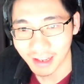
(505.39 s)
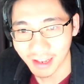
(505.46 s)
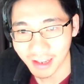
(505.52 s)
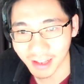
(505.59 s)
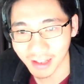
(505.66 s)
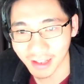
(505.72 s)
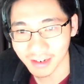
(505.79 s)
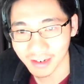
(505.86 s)

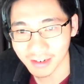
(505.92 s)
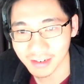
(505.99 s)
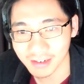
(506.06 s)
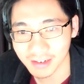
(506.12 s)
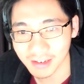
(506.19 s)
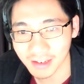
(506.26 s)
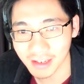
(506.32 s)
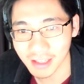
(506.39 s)
and
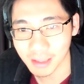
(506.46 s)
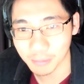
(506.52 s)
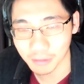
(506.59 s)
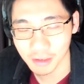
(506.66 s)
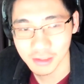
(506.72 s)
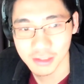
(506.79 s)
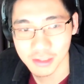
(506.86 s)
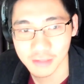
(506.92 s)
in the
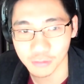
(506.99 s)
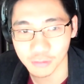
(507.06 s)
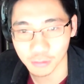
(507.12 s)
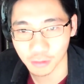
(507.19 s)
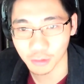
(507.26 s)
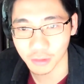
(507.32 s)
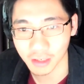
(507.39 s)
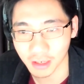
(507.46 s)
process of
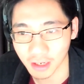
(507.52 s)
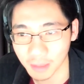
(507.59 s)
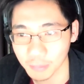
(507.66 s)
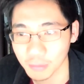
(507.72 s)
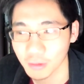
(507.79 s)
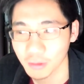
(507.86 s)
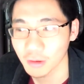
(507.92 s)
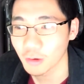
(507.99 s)
growing
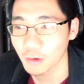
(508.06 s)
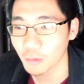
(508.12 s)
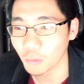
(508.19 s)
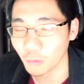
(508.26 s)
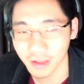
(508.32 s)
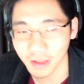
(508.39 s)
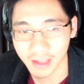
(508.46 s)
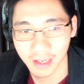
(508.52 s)
up,
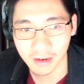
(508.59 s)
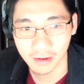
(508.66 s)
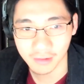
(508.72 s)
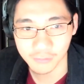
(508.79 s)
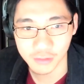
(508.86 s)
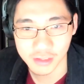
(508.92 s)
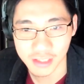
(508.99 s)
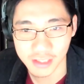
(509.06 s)
what did that
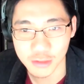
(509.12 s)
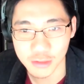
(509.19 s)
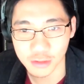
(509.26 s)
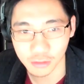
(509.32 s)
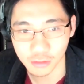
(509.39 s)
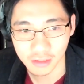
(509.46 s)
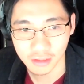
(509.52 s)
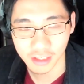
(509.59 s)

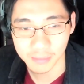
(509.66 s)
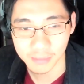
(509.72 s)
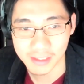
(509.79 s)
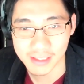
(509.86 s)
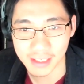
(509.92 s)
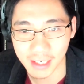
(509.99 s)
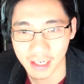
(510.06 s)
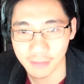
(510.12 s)
conversation look like?
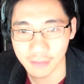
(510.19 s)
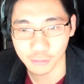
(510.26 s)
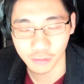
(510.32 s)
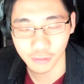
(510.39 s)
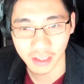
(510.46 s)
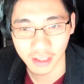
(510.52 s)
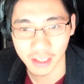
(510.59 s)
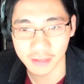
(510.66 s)
Because I kind of
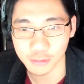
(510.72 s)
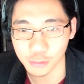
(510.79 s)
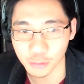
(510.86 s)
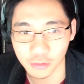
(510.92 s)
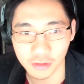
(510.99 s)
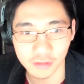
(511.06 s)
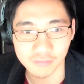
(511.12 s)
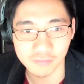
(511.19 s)
look at
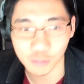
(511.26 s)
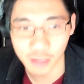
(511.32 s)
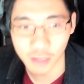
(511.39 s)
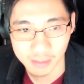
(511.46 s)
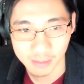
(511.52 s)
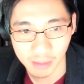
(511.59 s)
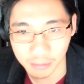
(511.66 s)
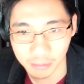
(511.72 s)
your
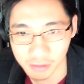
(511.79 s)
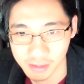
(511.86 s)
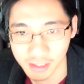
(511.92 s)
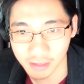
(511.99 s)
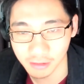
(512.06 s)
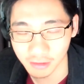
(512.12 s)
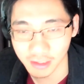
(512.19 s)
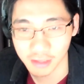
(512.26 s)
resume per se,
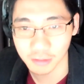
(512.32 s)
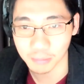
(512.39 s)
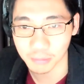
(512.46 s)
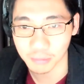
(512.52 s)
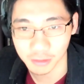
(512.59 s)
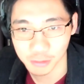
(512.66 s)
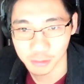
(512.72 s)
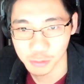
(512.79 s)
and I look at your
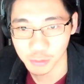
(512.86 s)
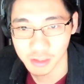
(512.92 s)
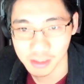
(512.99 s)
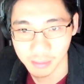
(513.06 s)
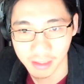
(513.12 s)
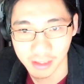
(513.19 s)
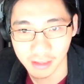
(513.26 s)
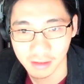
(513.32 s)
brother's
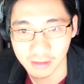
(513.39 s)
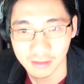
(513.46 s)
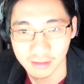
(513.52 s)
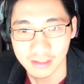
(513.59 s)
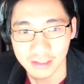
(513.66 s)
resume. There,